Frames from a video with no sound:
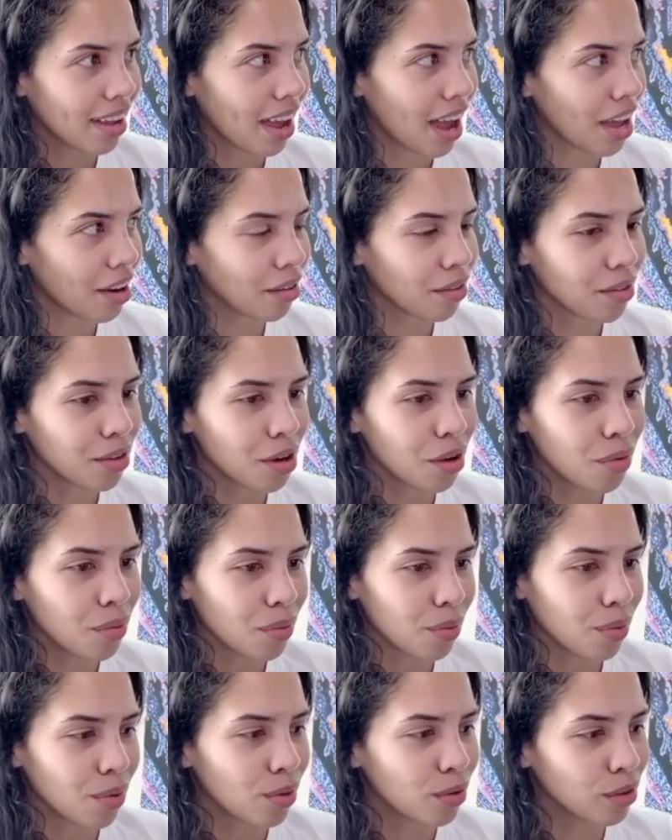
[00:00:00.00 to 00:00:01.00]
I don't
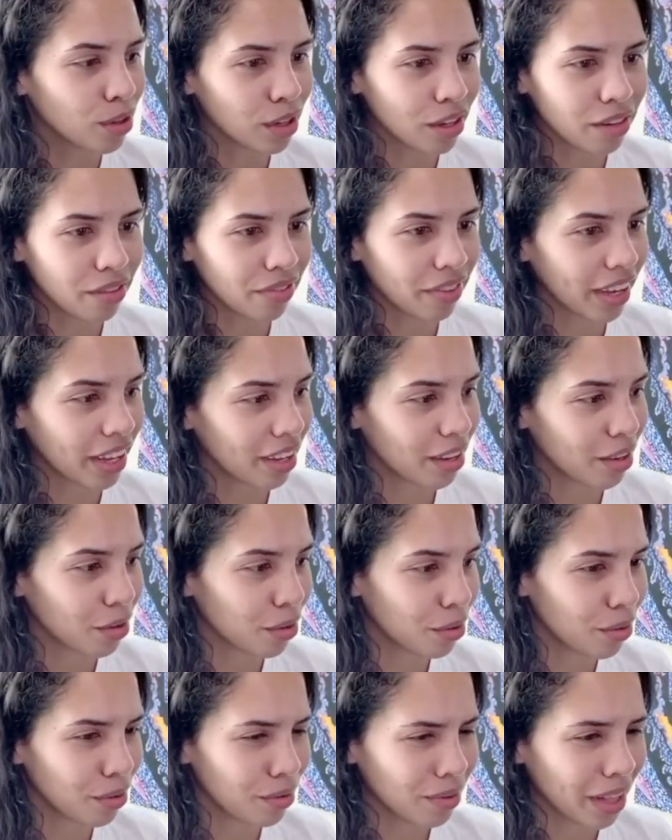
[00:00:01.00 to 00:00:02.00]
know who's gonna fight
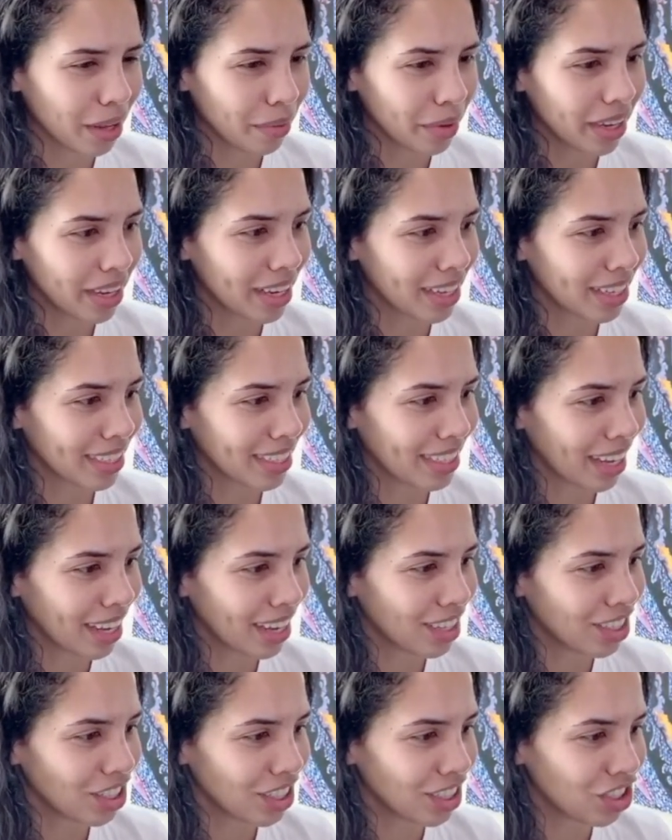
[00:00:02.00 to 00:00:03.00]
who. Like, we got
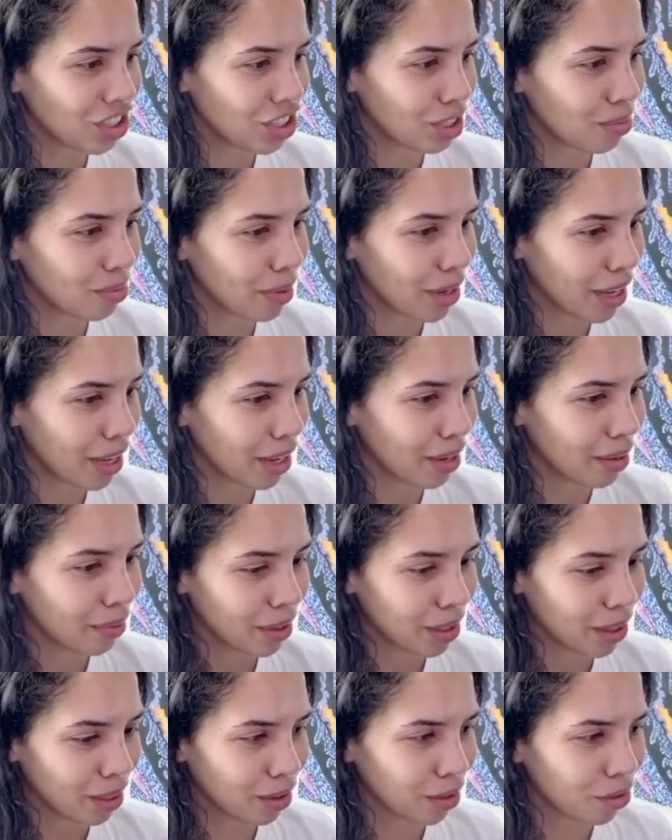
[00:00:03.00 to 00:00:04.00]
Sanji, Jinbei
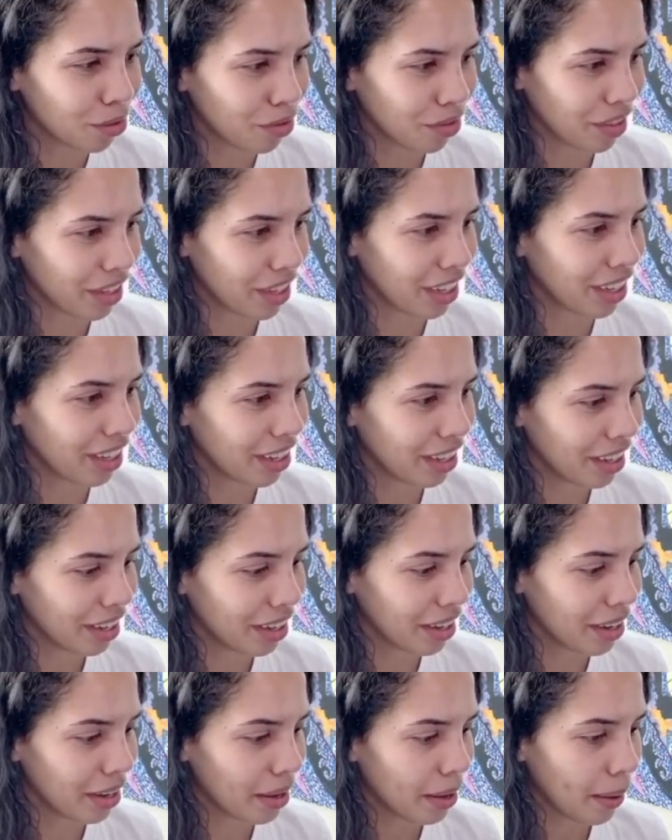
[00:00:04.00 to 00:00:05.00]
with Luffy.
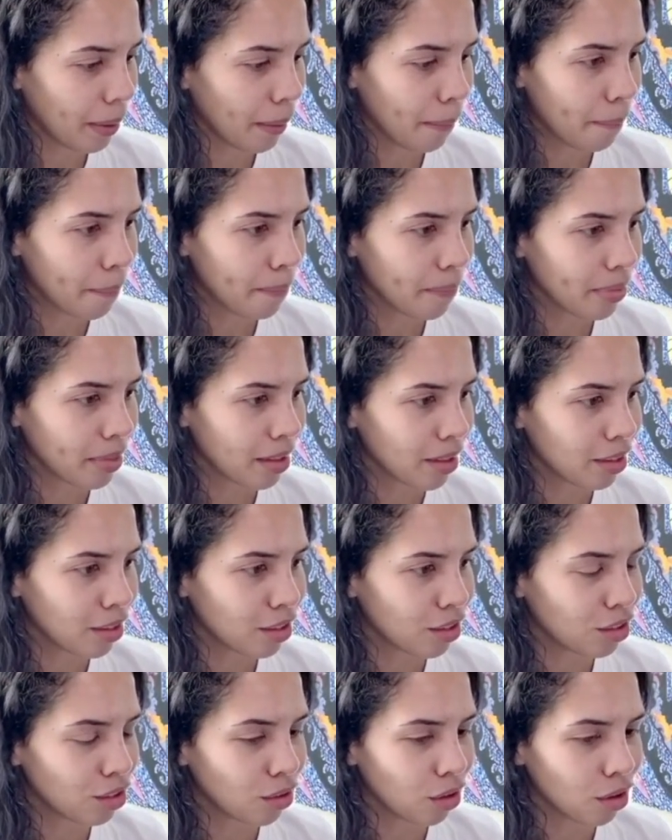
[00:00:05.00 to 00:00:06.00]

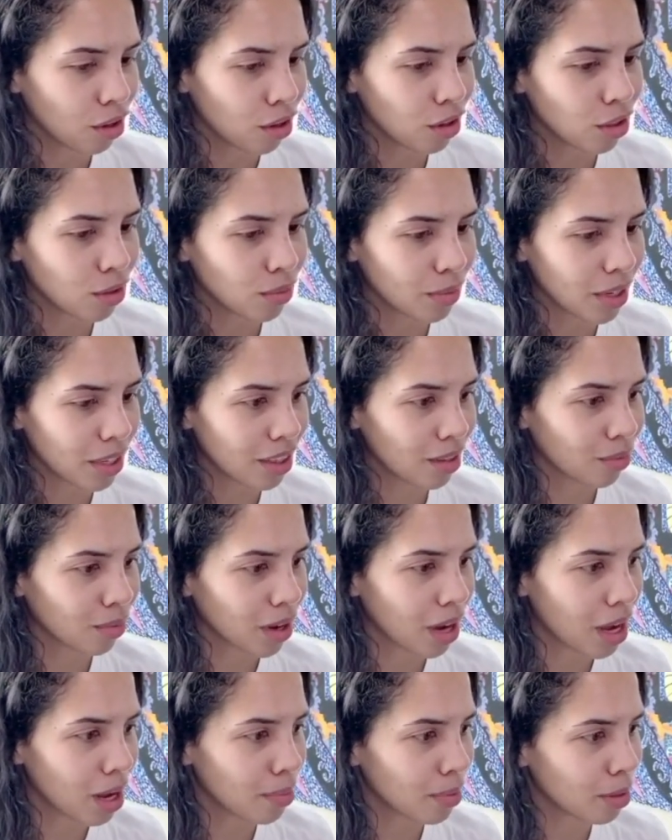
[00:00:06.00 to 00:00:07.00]
Zoro's with
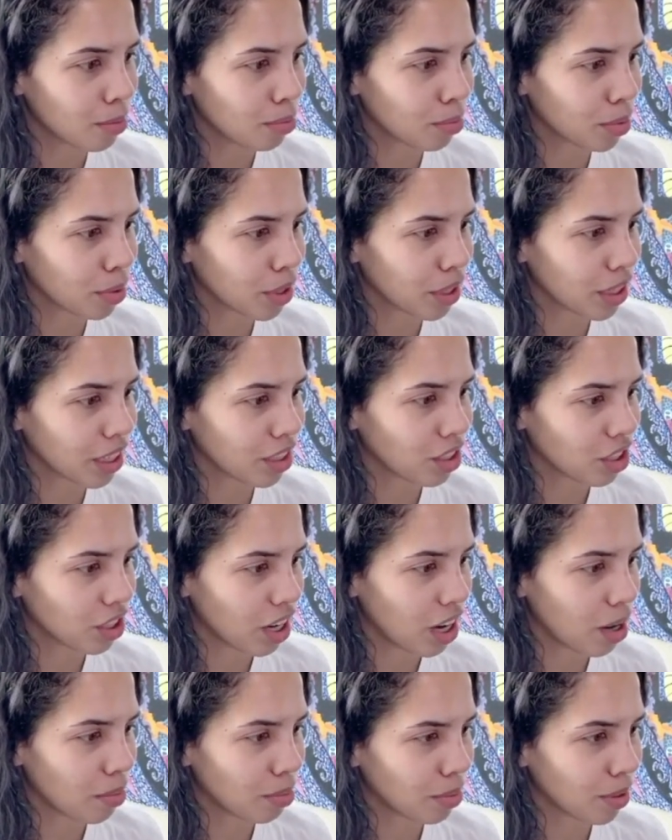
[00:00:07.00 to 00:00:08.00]
Robin, Brooke, and
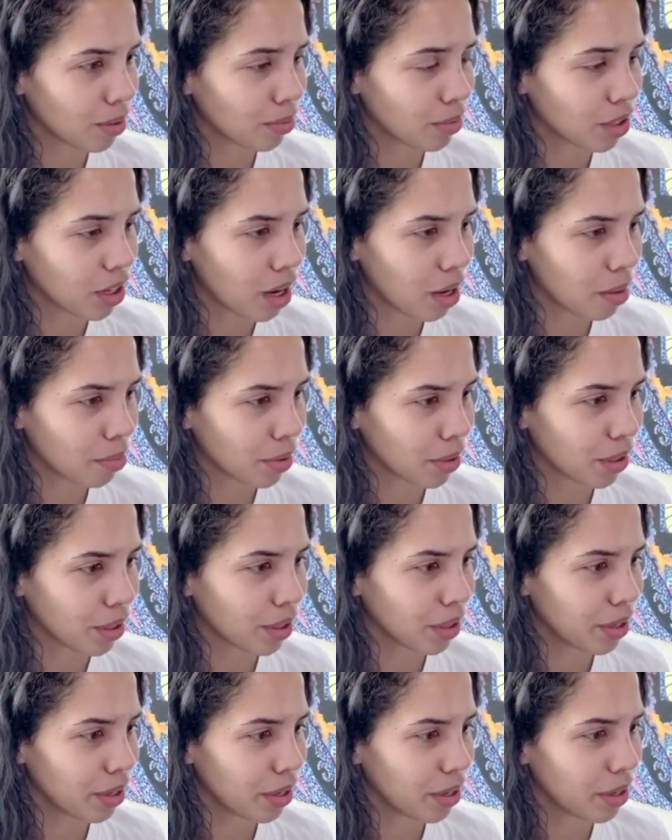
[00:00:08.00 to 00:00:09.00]

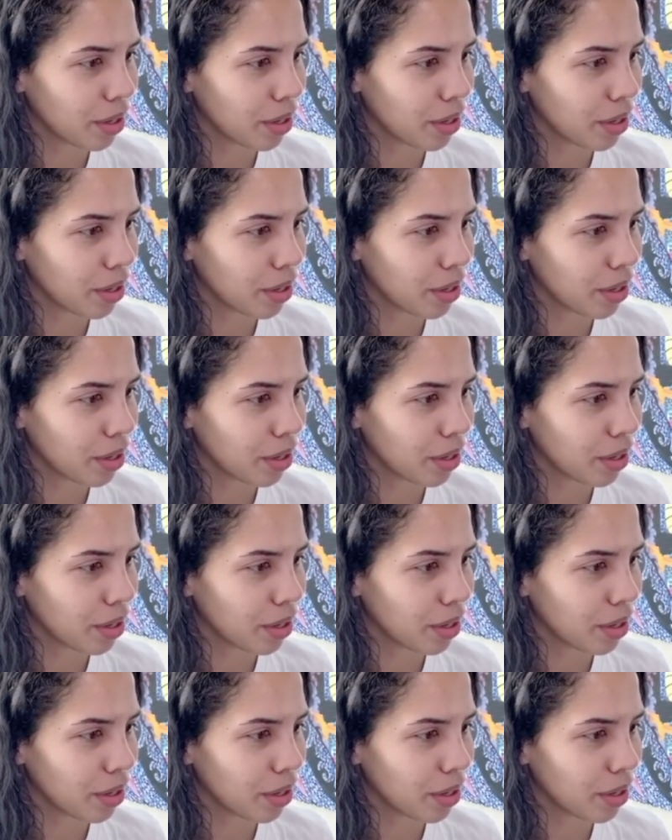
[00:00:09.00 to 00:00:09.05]
Chopper.